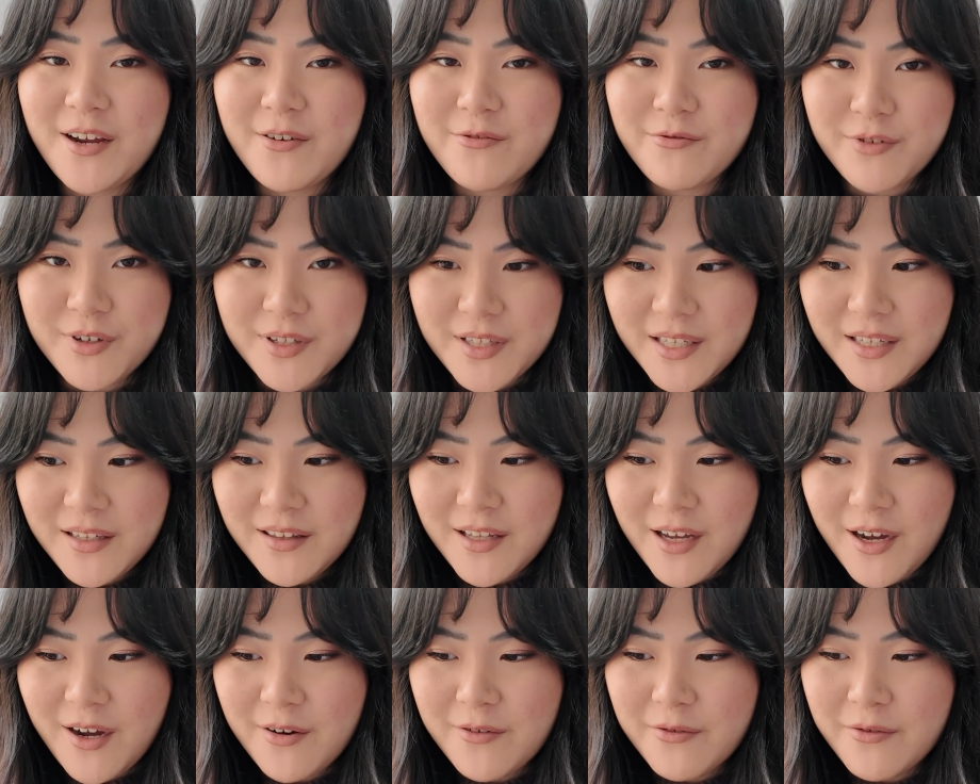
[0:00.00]
I really
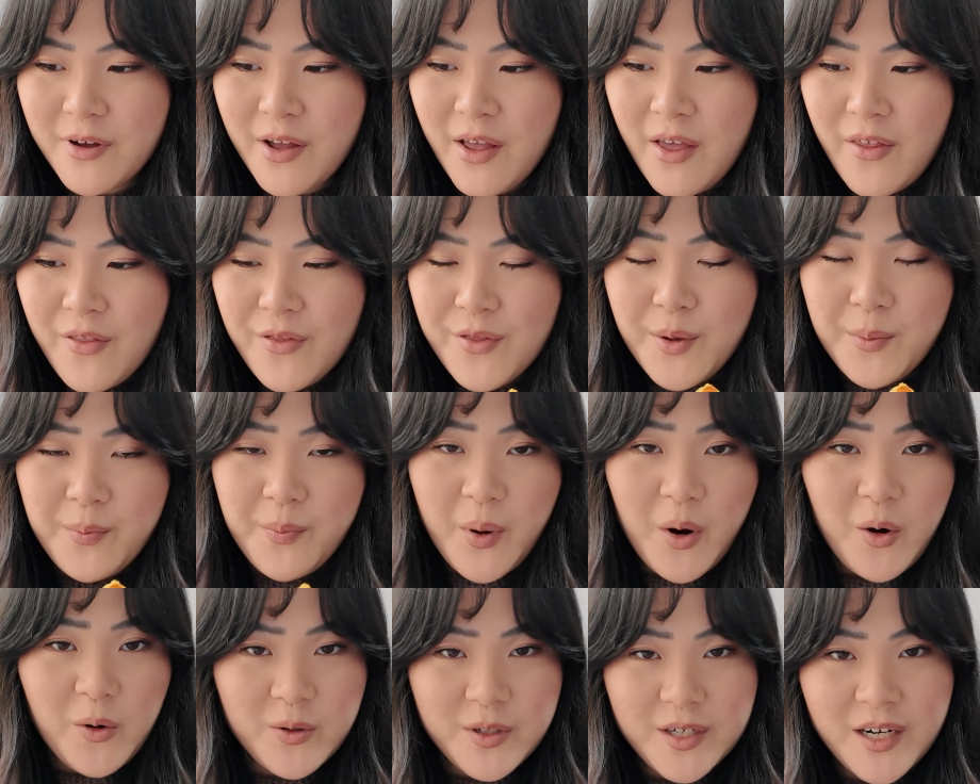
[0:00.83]
love the
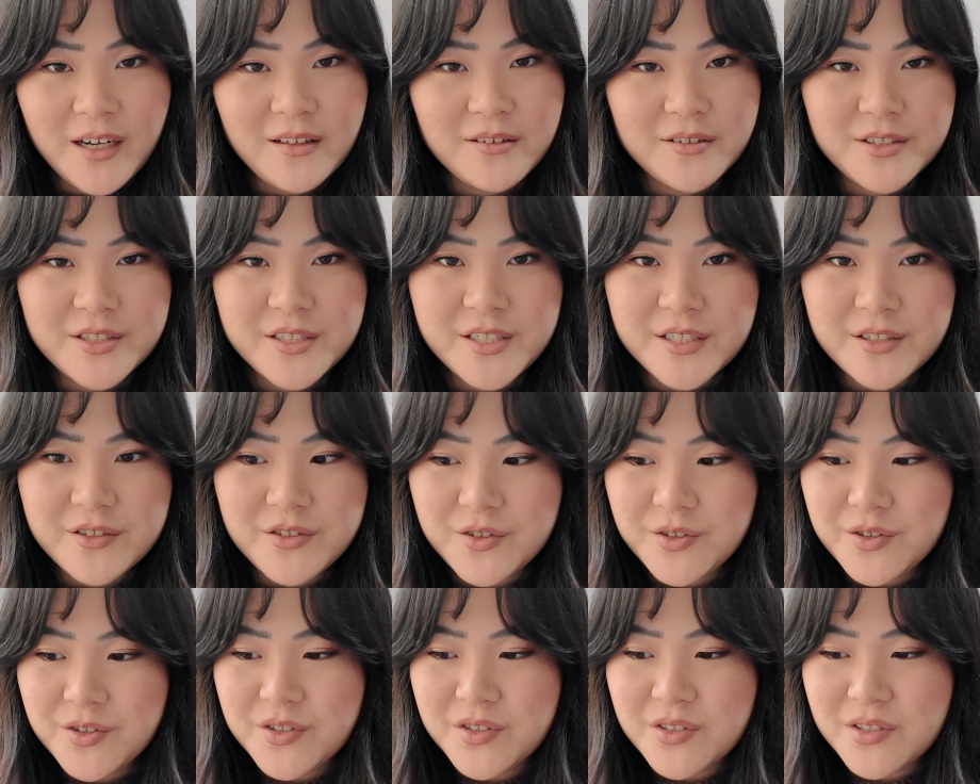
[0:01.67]
bold colors
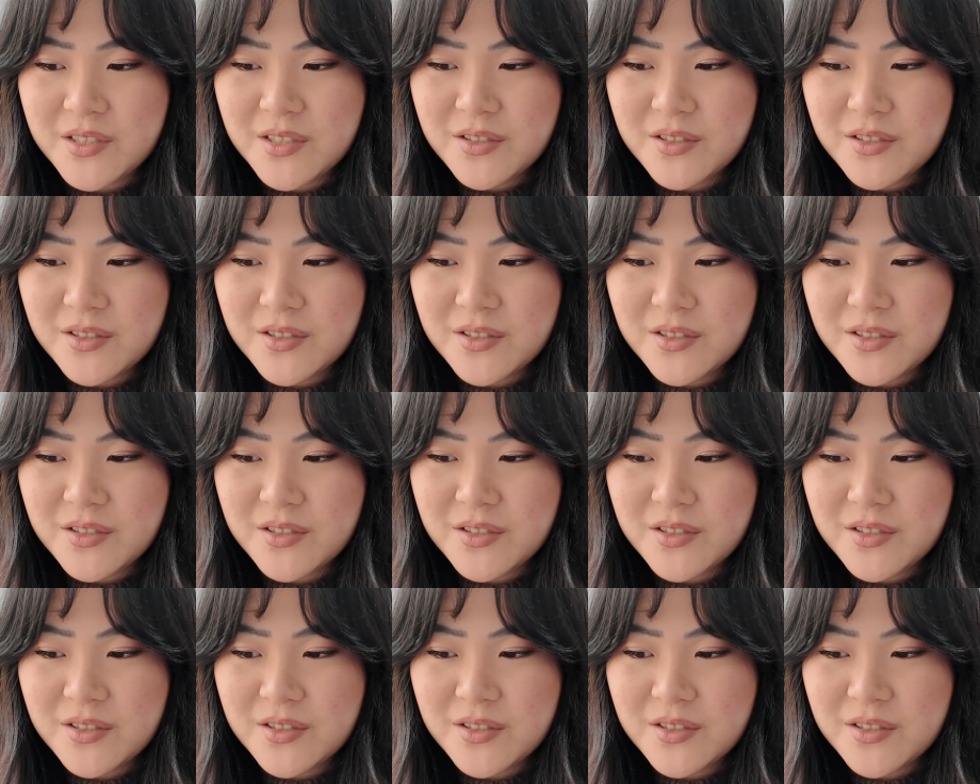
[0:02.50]
she's used.